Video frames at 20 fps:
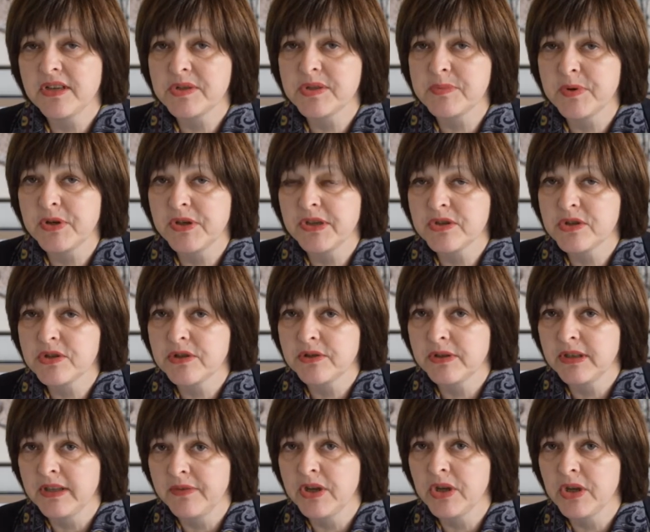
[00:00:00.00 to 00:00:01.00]
experience
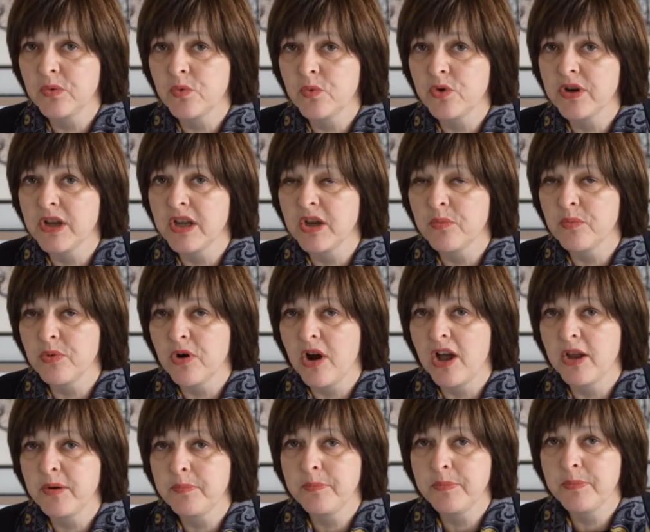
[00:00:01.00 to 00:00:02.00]
living and working abroad,